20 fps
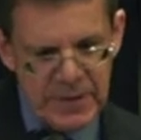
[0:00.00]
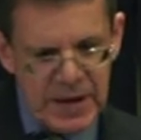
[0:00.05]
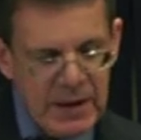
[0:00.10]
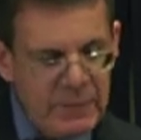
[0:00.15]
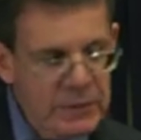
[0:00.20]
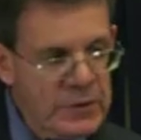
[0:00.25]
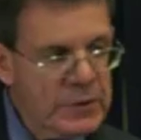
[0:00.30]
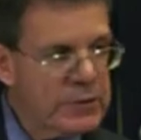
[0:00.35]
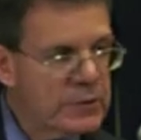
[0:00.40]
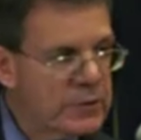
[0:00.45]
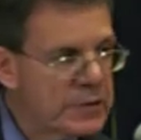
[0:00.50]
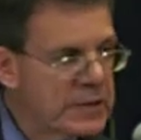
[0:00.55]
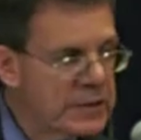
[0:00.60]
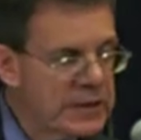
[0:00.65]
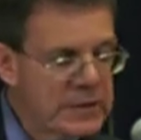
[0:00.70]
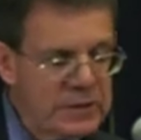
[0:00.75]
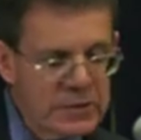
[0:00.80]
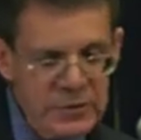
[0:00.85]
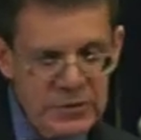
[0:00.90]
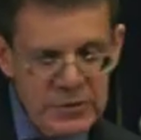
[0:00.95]
Every 30
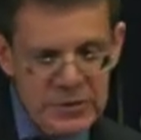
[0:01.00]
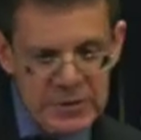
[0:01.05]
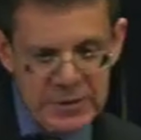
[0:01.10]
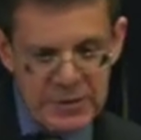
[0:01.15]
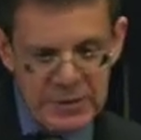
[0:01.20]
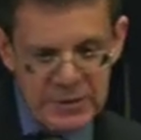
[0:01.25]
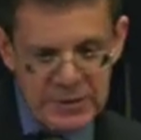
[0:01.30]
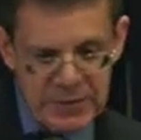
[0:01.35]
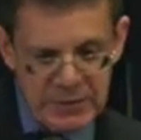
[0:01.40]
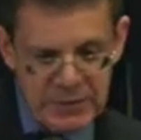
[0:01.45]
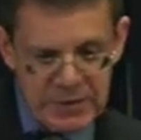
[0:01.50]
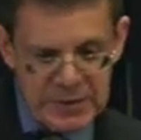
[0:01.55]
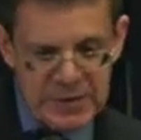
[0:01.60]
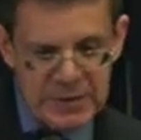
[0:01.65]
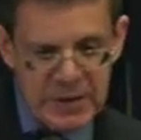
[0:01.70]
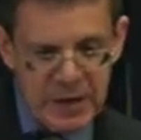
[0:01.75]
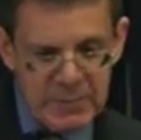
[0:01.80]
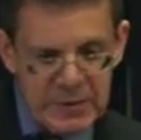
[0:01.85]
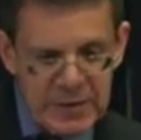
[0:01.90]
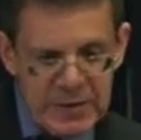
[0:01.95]
years, there is
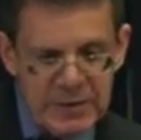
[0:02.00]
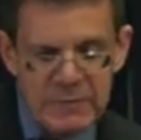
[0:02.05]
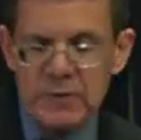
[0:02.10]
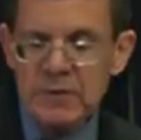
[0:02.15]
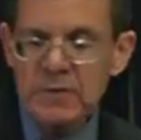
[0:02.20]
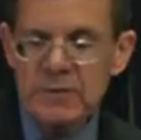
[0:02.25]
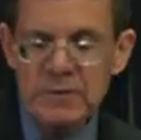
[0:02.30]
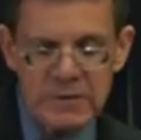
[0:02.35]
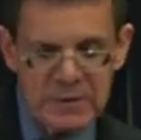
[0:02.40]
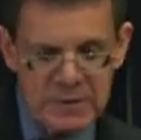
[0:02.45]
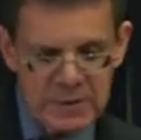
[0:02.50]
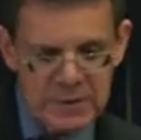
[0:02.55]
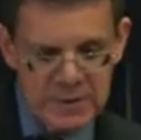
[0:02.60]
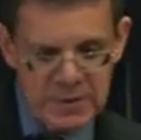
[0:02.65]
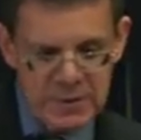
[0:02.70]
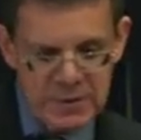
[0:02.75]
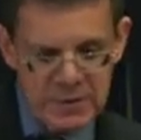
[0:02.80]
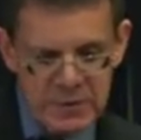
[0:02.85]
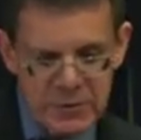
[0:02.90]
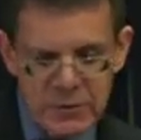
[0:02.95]
an upheaval.
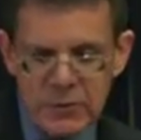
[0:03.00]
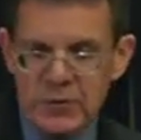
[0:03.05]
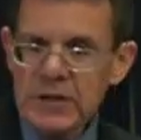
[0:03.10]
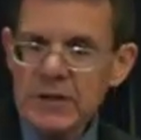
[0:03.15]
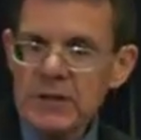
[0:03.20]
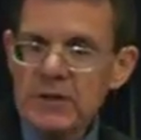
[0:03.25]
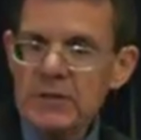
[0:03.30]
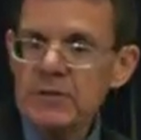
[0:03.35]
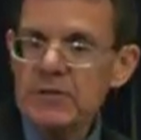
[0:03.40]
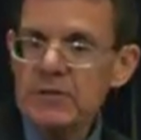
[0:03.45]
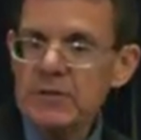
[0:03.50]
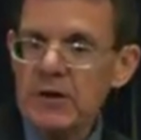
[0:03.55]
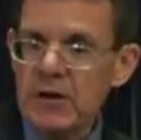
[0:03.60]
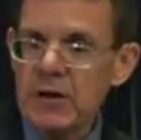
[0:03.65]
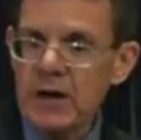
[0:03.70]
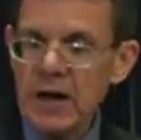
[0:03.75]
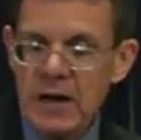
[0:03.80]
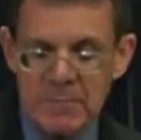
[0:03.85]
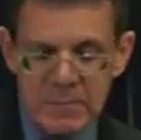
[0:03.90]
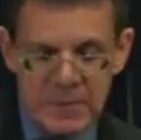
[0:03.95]
30 years
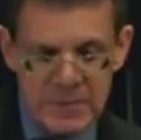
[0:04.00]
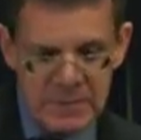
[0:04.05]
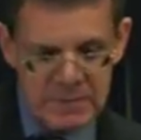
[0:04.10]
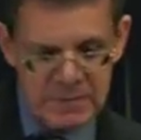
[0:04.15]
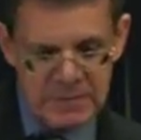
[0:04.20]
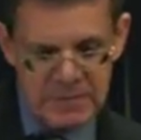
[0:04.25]
are up.